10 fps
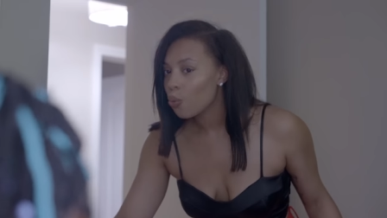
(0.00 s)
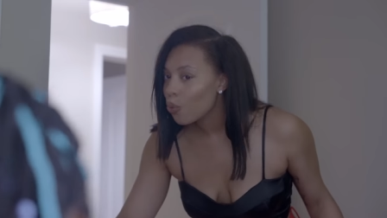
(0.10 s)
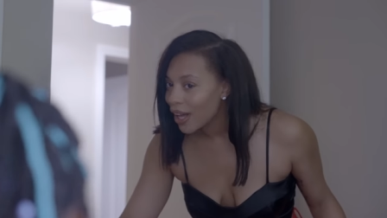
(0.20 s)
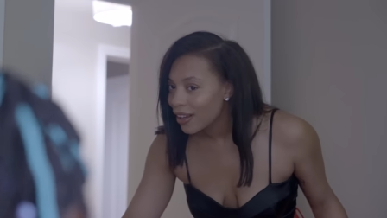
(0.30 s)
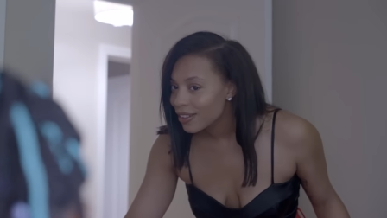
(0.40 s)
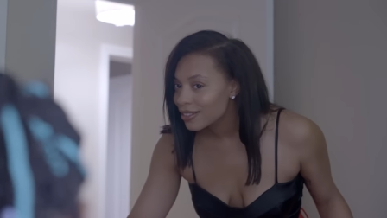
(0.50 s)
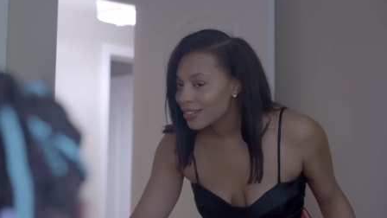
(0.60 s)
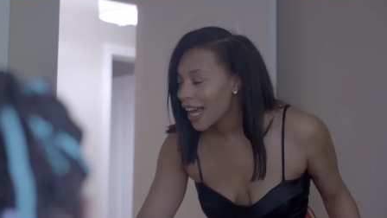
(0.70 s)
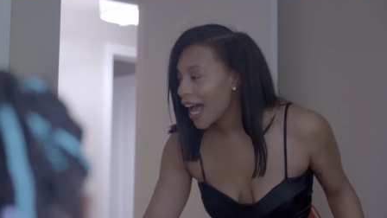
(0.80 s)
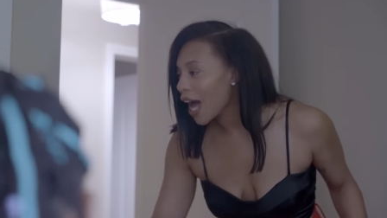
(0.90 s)
Well,
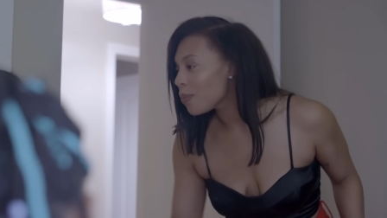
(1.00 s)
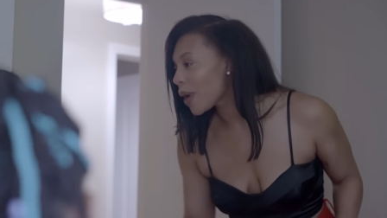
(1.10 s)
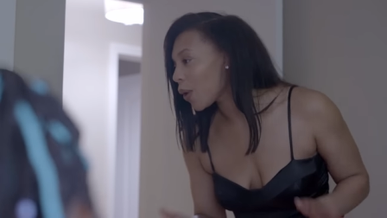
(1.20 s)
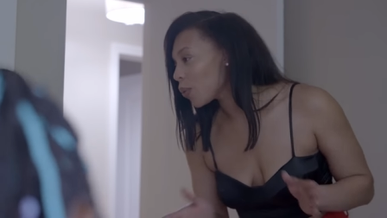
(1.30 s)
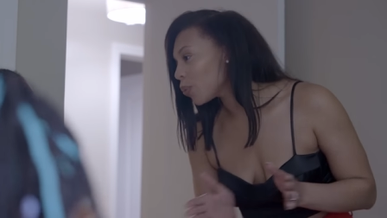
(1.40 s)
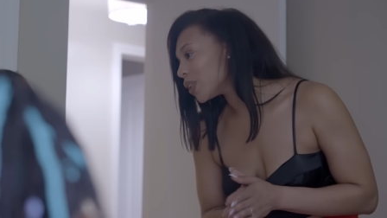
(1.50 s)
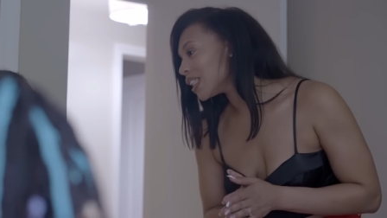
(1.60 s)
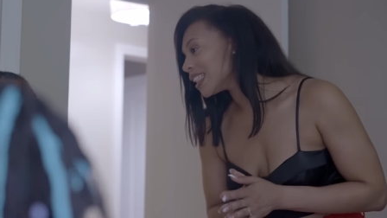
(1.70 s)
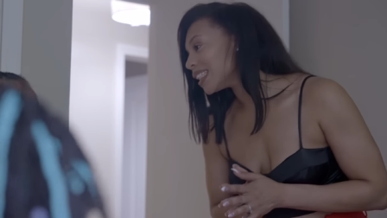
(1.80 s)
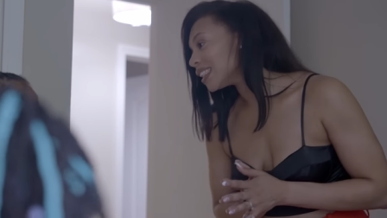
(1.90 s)
how about
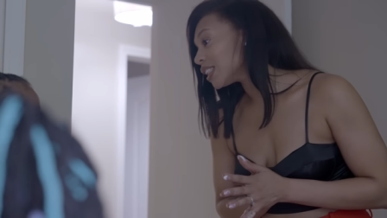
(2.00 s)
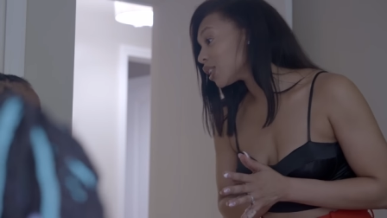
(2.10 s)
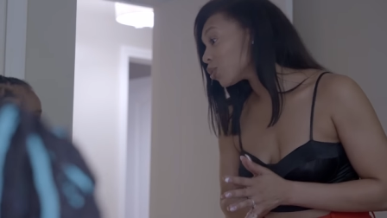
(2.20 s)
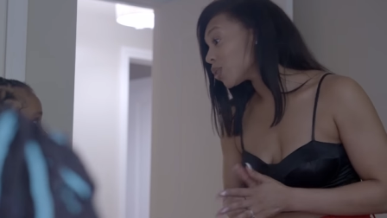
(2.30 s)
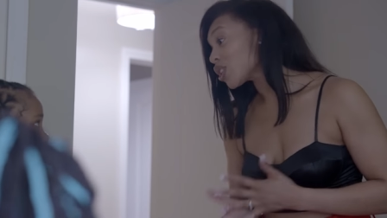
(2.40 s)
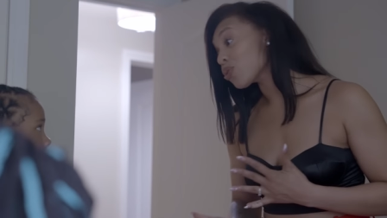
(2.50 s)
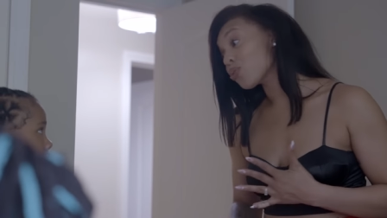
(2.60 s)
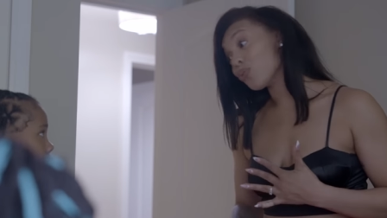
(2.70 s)
we switch